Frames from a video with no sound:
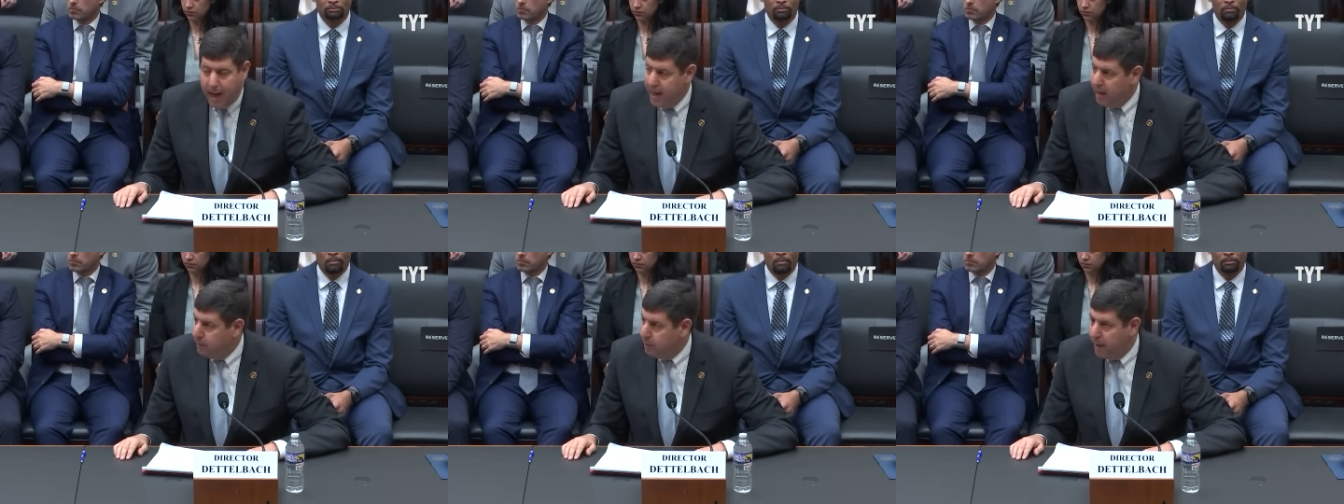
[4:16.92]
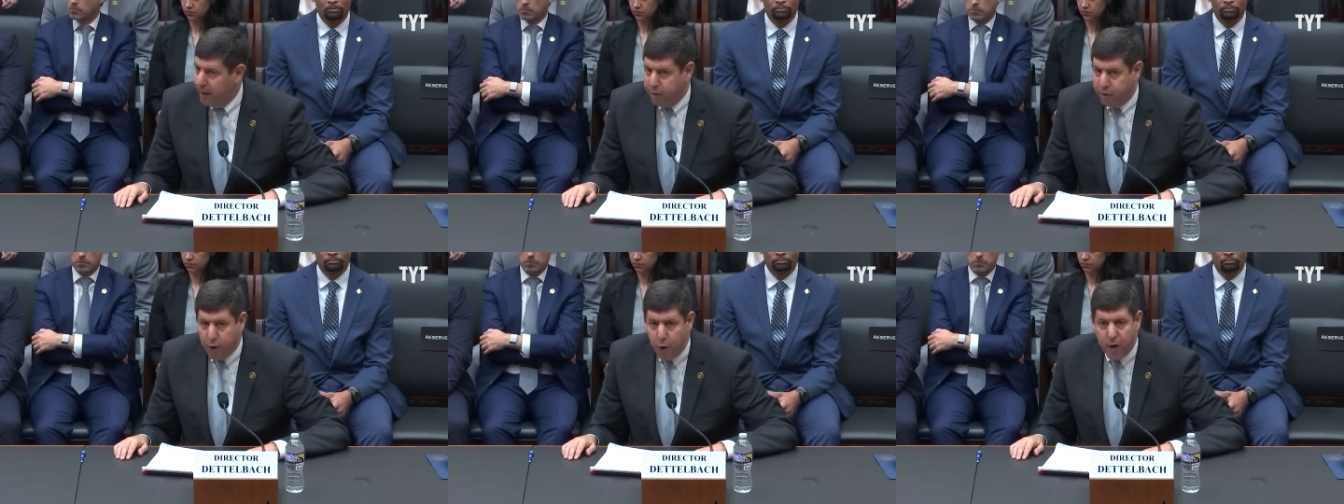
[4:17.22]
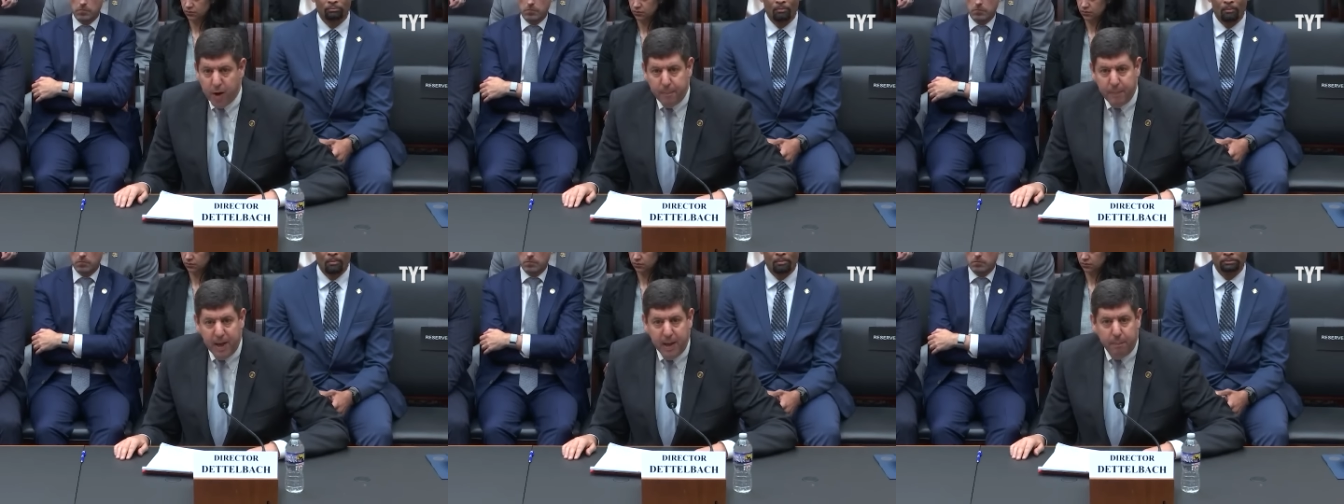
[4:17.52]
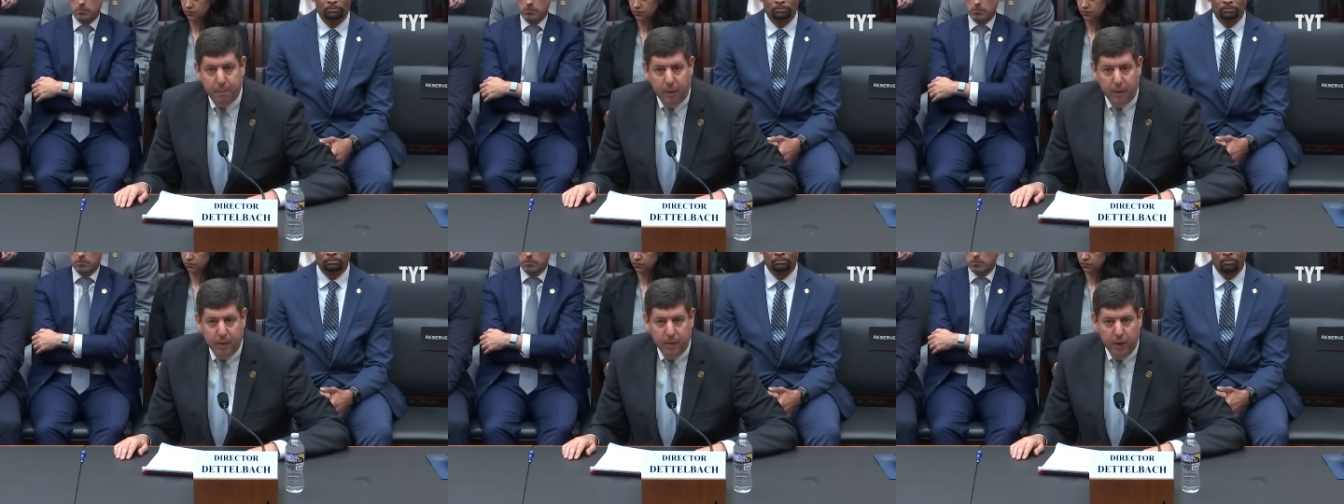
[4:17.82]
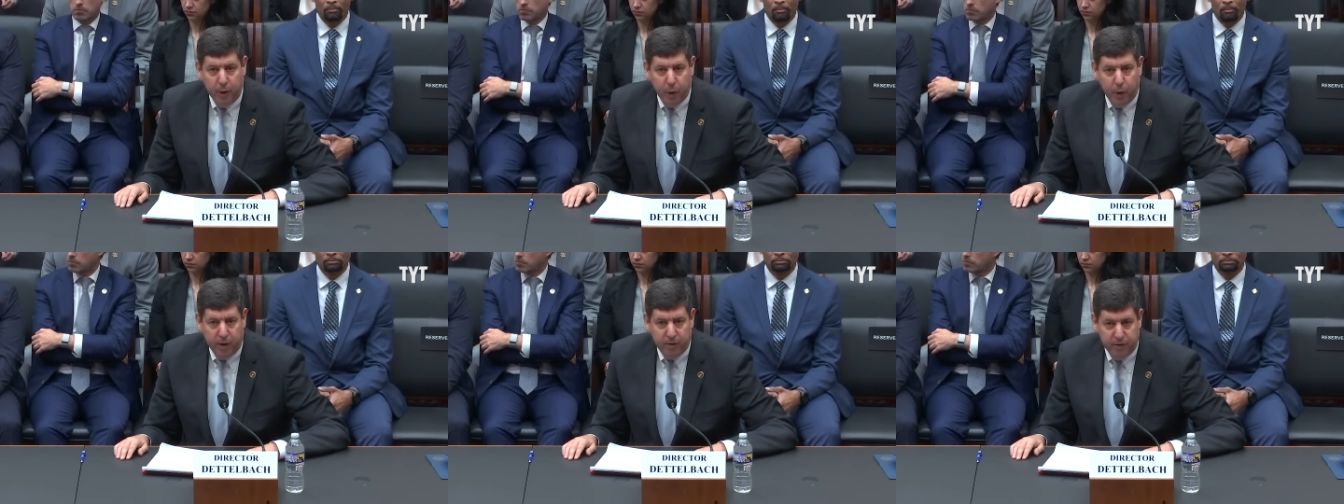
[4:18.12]
I have about 30
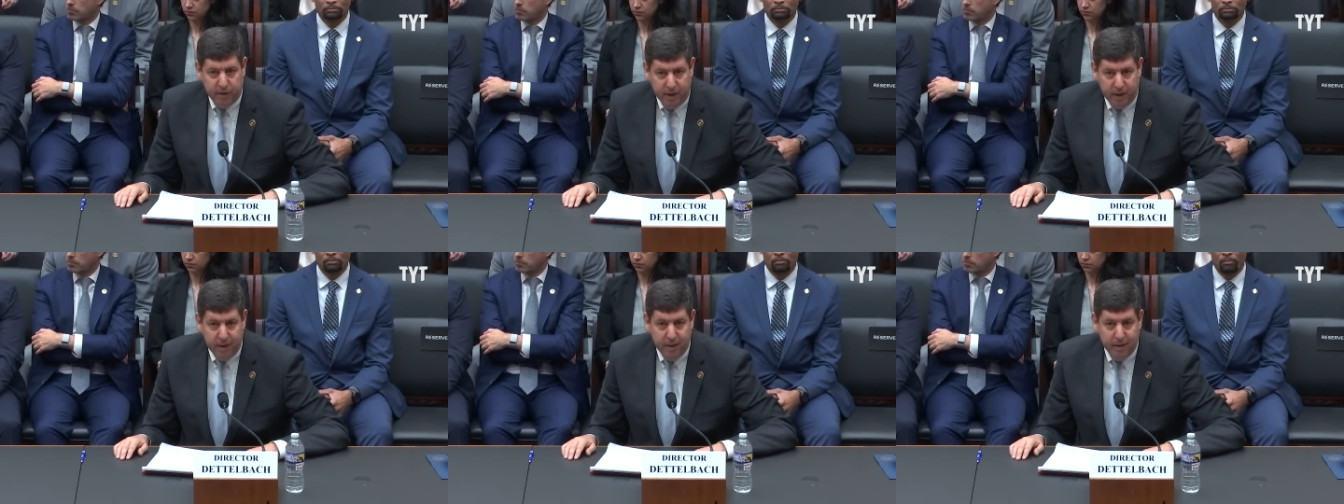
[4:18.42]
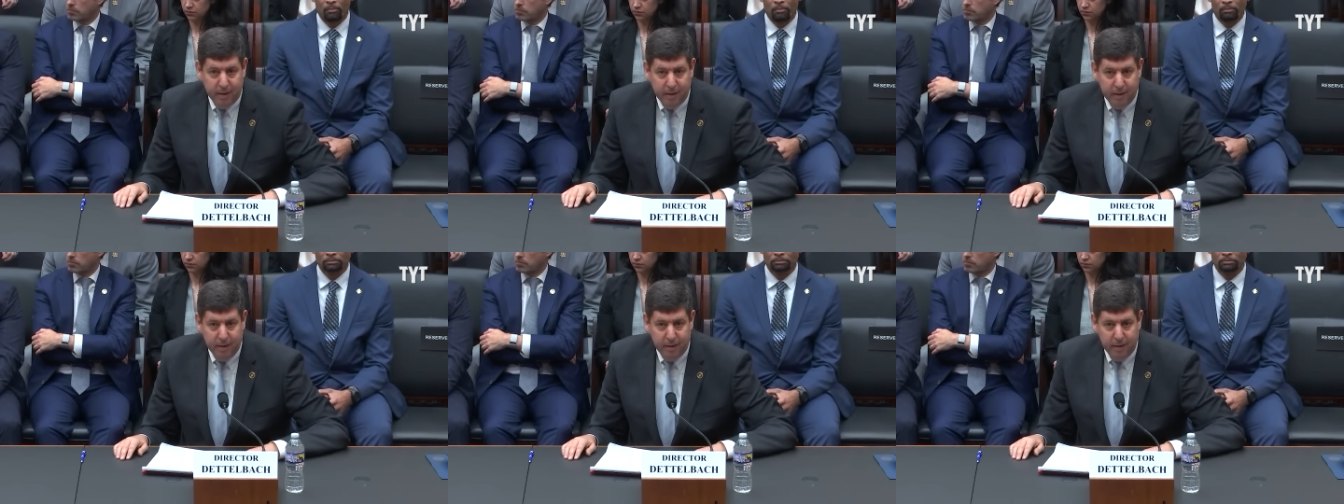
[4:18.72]
people in New York City.